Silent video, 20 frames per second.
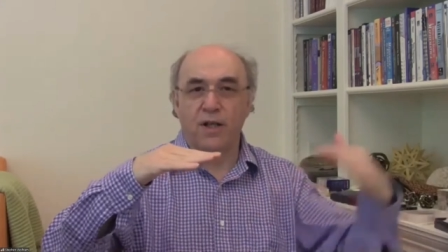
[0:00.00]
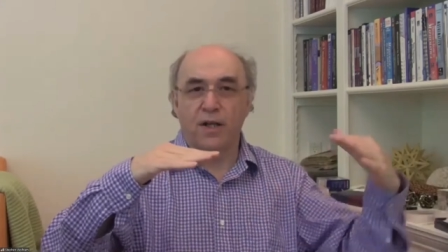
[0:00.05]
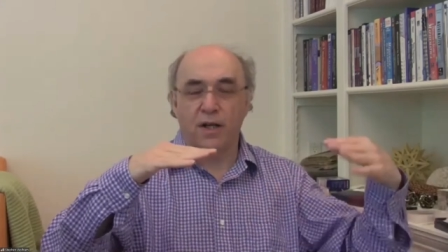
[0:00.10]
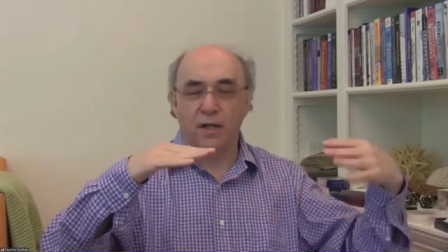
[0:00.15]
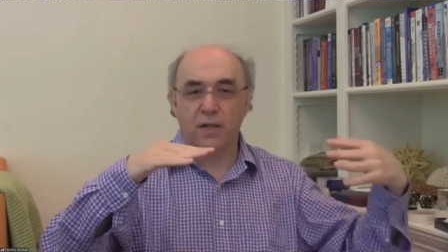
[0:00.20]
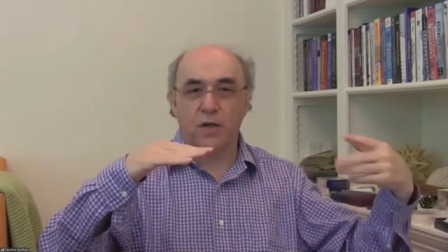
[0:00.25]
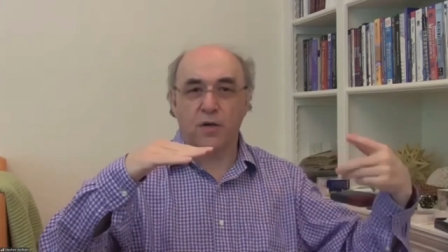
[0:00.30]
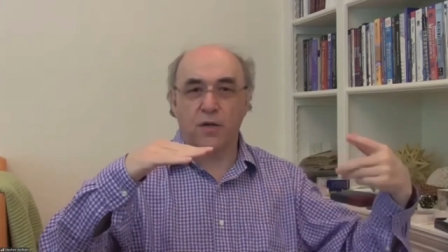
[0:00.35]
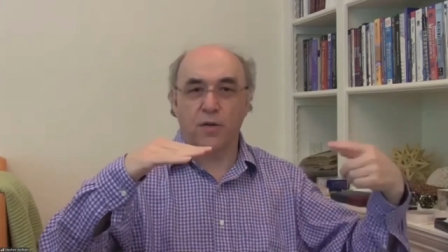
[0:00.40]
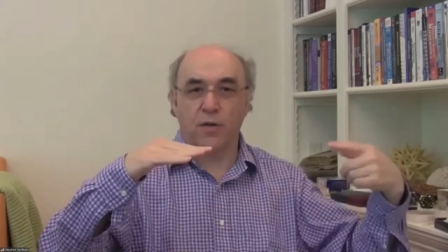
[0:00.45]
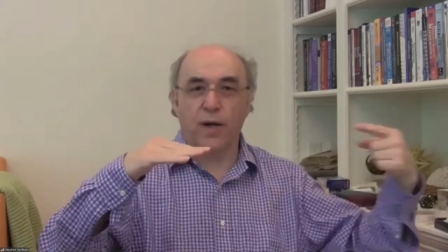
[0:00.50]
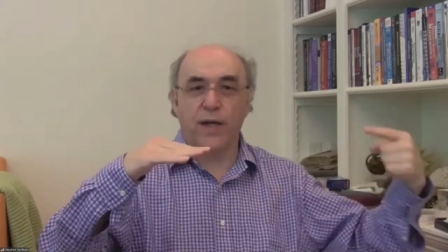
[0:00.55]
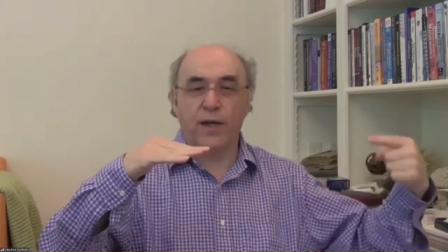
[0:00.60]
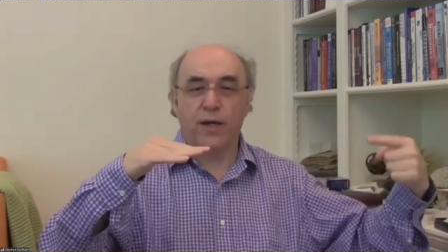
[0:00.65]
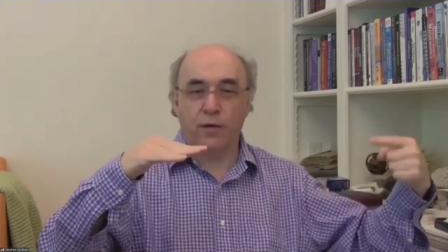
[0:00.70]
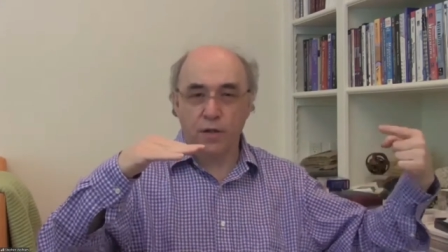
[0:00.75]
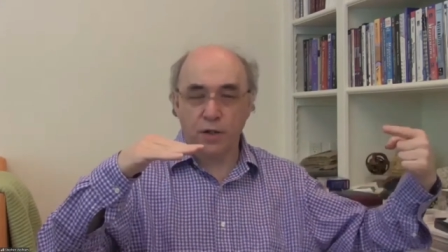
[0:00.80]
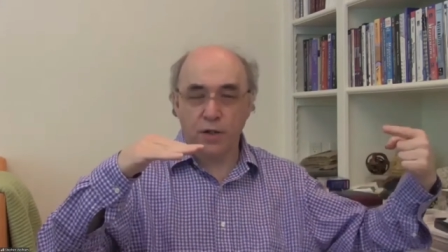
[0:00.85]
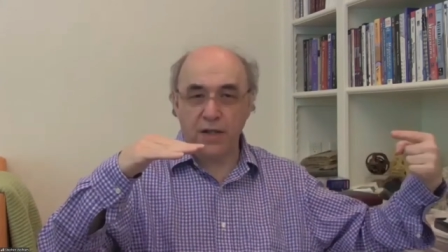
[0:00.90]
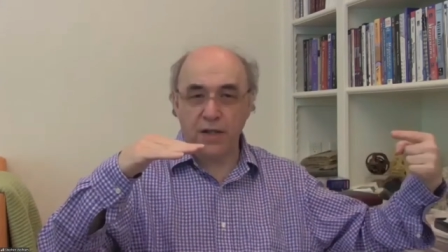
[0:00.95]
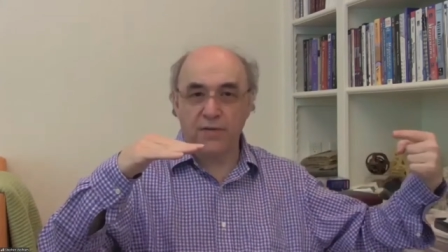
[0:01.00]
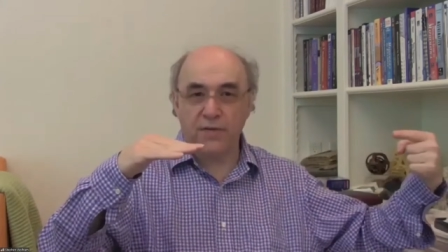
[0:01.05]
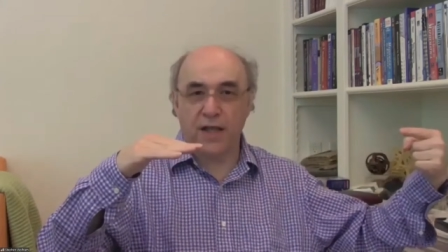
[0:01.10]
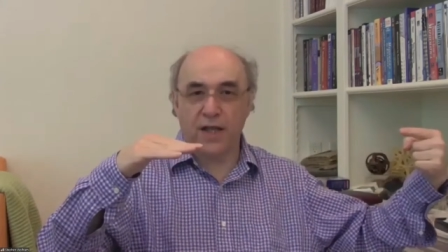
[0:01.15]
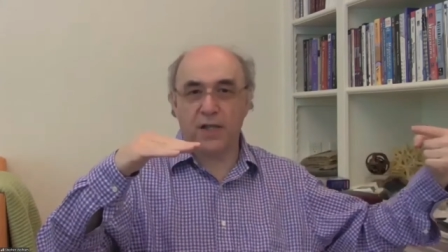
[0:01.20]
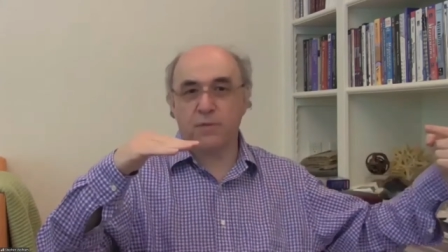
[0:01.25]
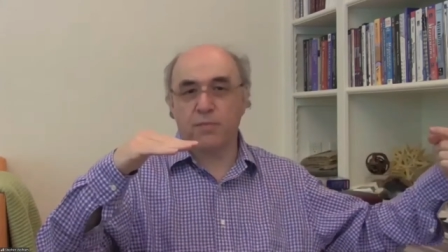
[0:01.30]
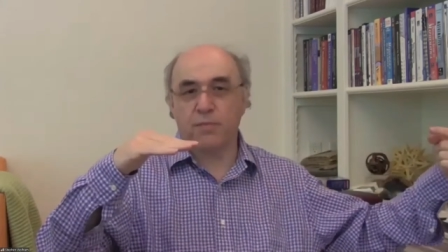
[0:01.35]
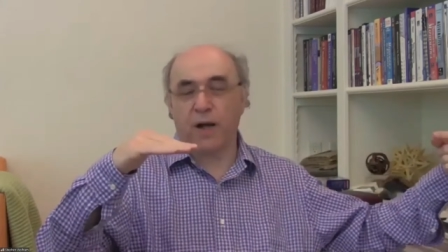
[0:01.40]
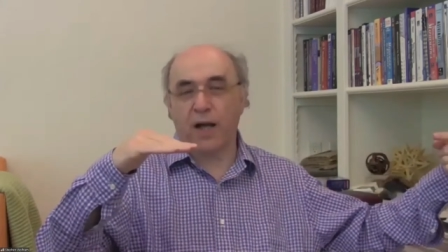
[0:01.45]
And so the way you achieve that
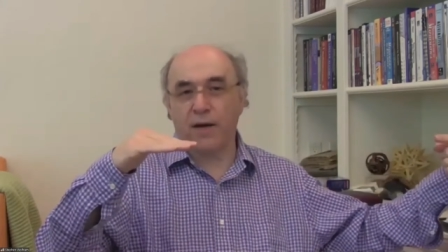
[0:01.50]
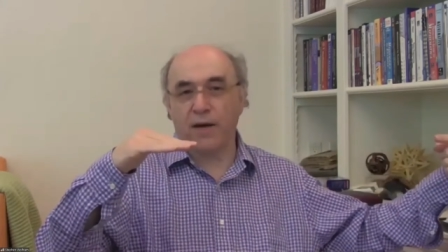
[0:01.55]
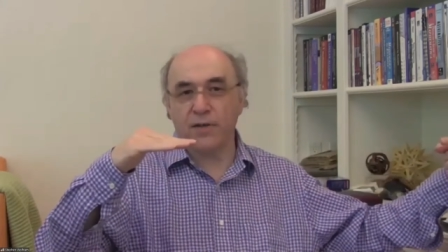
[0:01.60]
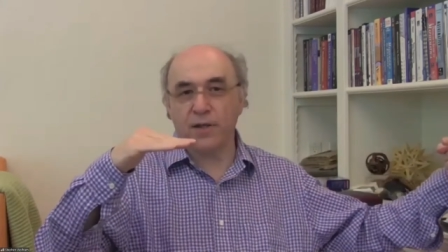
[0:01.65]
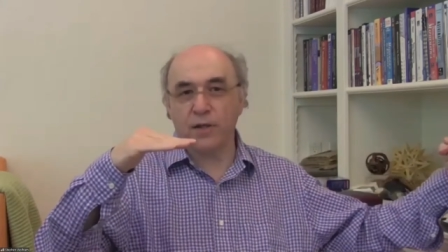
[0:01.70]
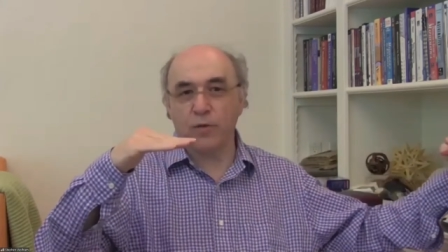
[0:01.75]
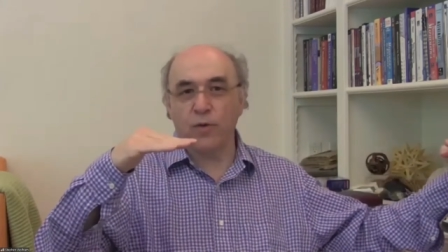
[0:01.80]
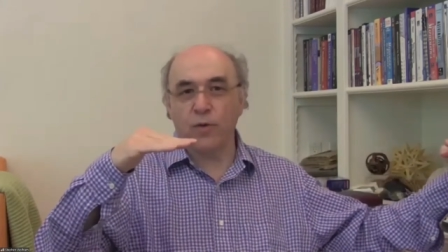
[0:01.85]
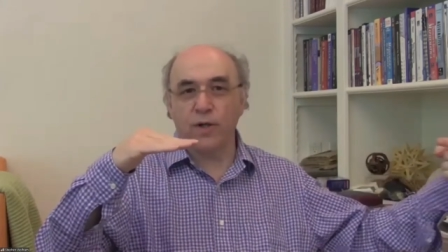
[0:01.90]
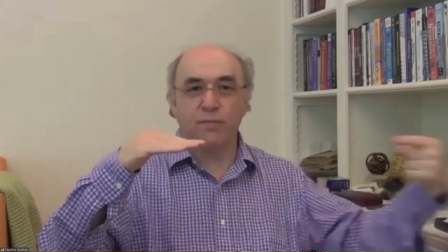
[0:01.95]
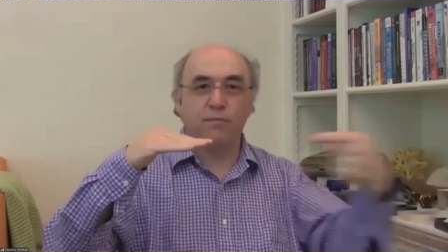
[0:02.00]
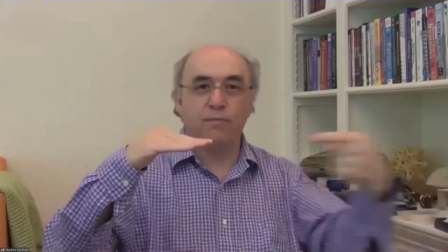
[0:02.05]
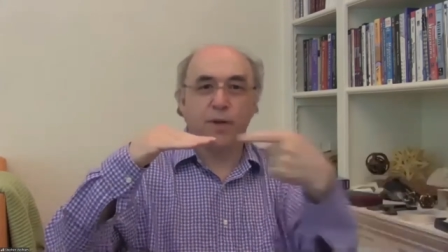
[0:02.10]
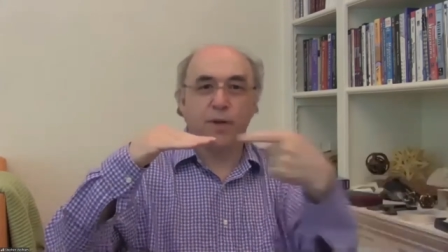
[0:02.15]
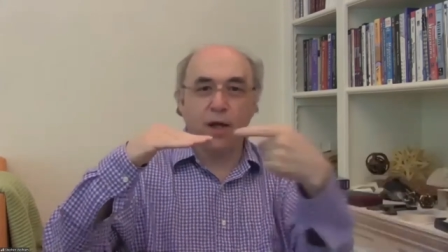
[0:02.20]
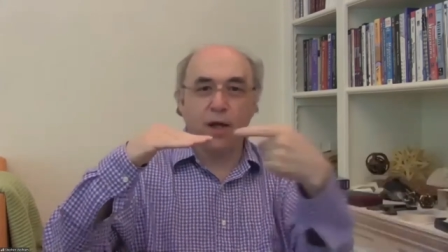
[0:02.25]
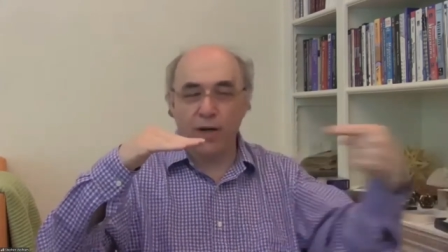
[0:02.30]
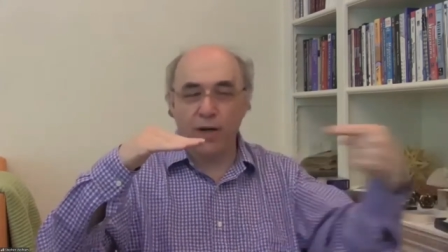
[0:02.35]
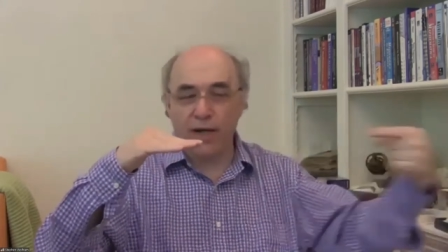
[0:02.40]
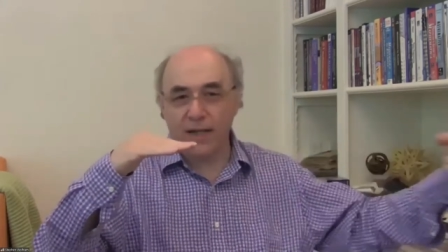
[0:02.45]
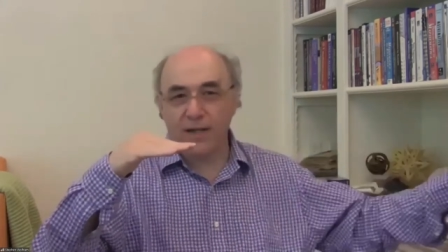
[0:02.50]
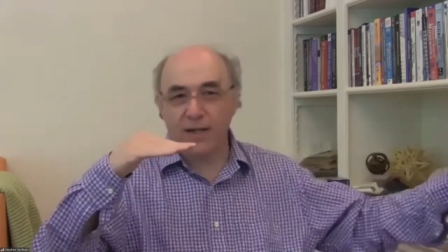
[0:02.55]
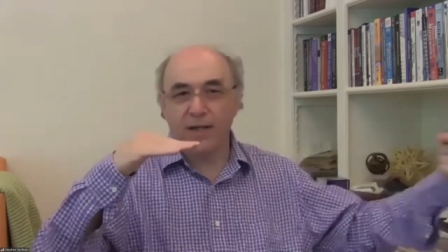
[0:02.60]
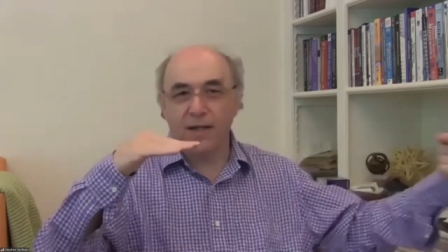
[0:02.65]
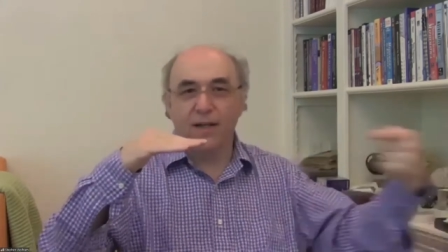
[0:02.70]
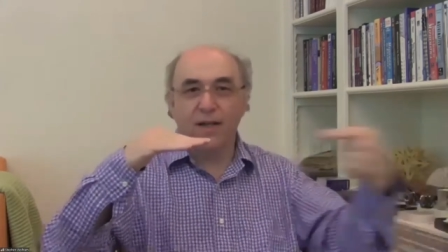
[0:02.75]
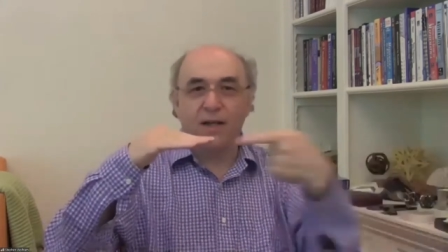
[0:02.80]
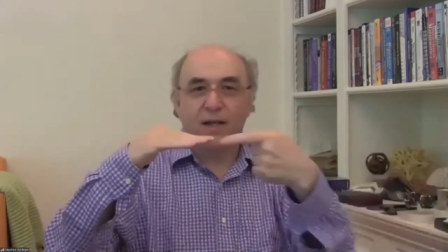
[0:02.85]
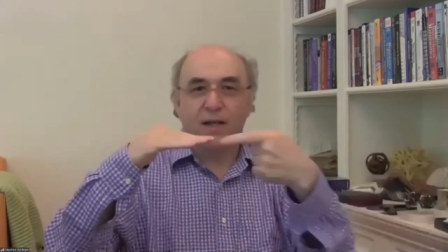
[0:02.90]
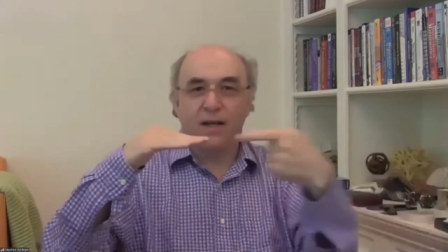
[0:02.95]
is by having the wind blowing,
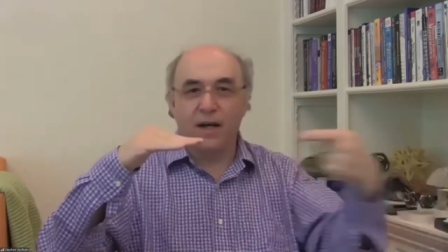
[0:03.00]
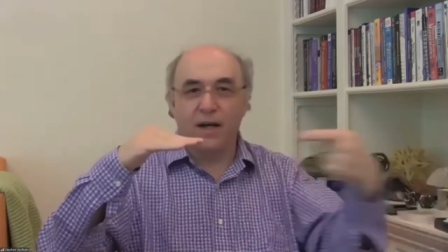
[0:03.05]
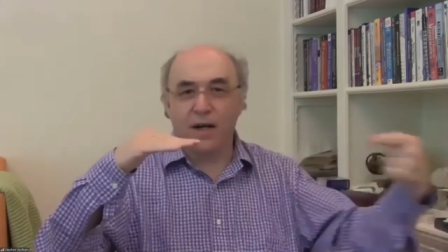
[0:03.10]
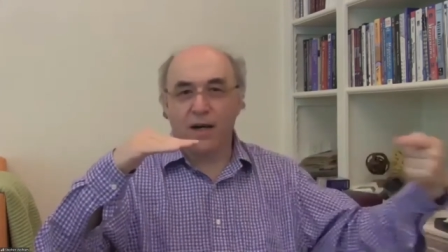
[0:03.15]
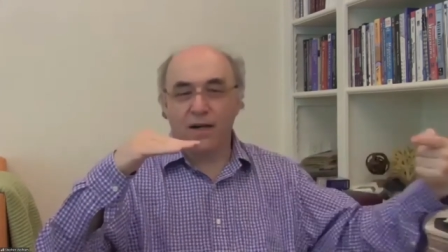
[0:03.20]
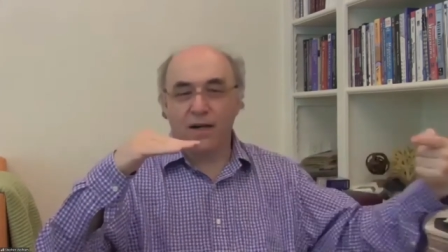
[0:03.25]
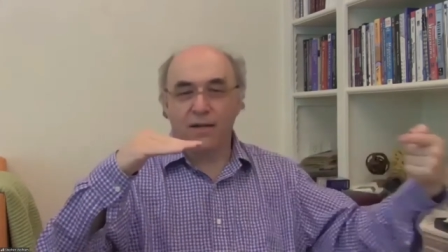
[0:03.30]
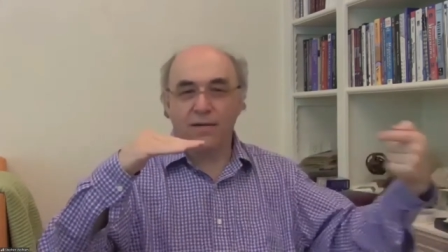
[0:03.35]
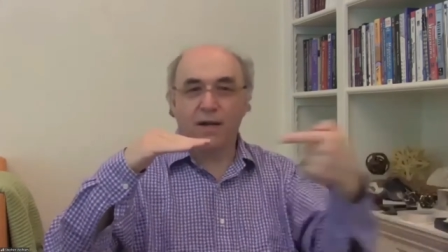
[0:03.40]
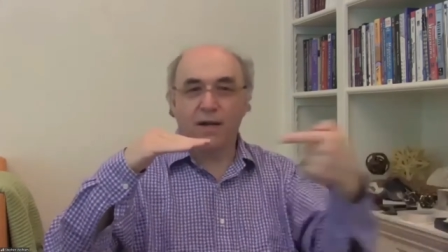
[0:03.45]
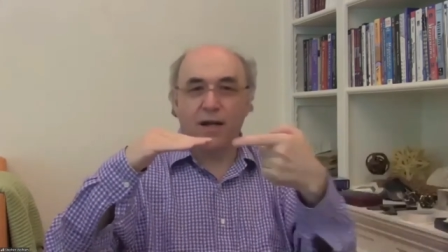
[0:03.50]
the